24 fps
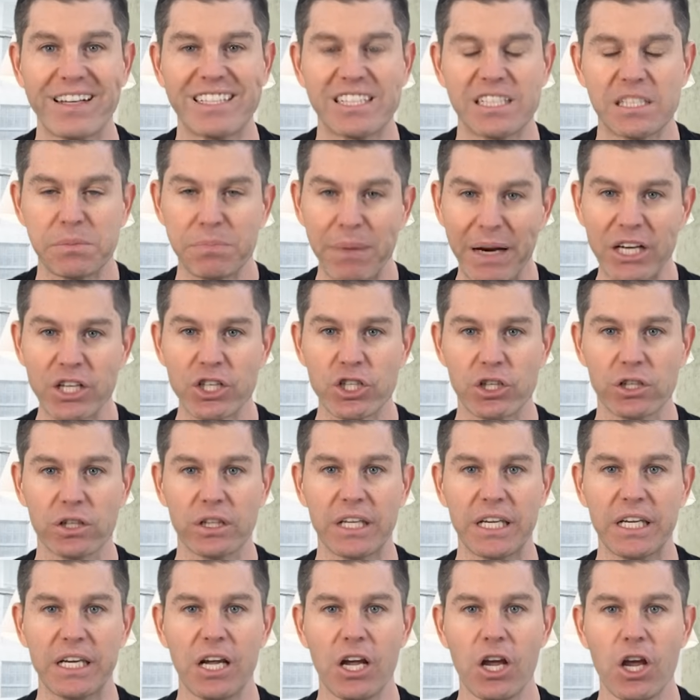
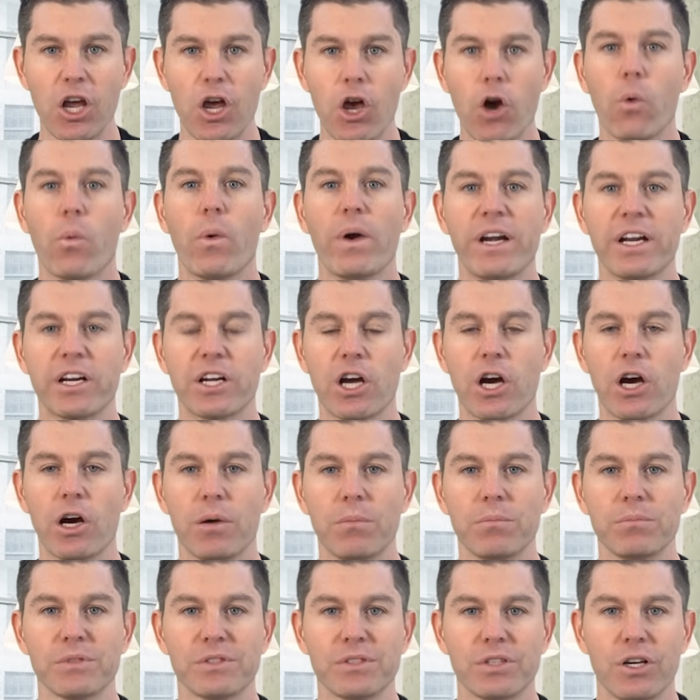especially when it
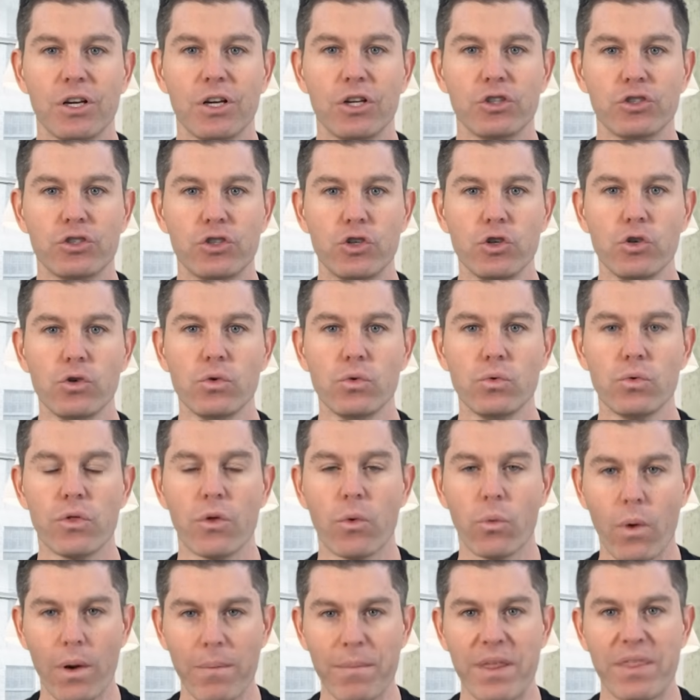comes to
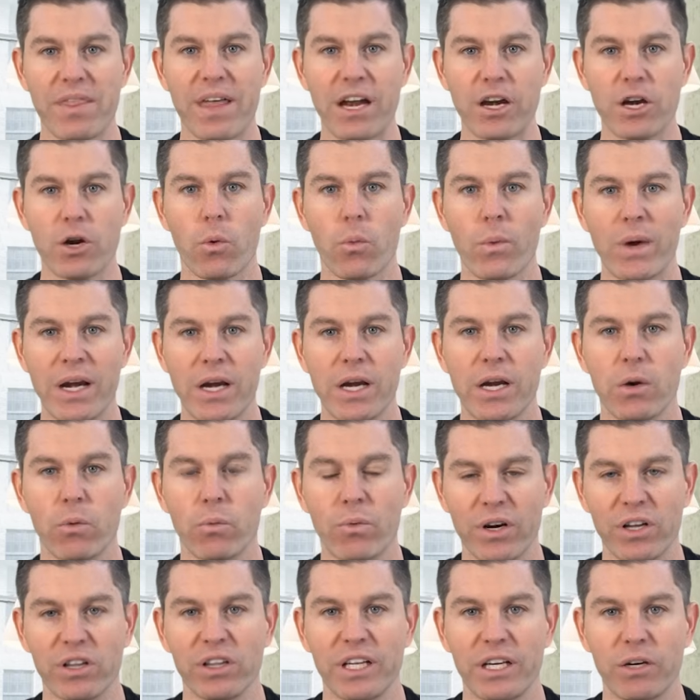the women that we
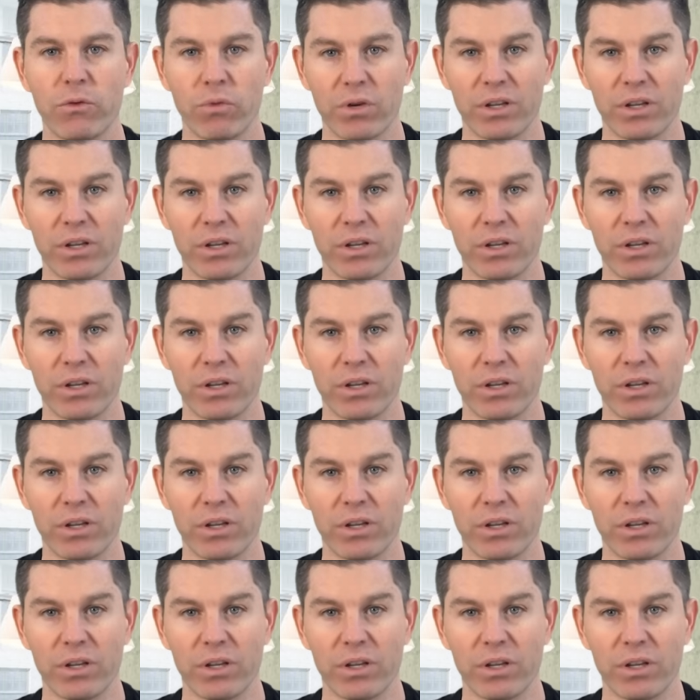really,